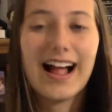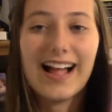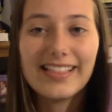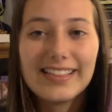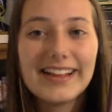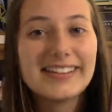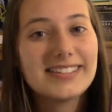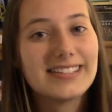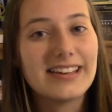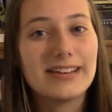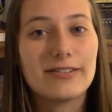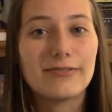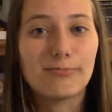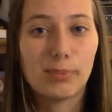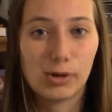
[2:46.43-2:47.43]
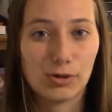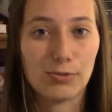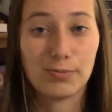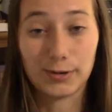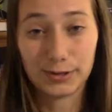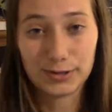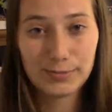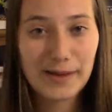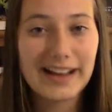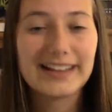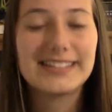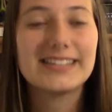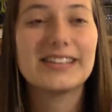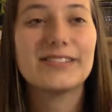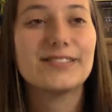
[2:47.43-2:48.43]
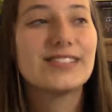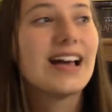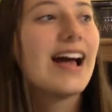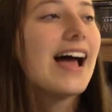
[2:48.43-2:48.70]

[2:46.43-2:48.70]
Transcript: I liked getting both perspectives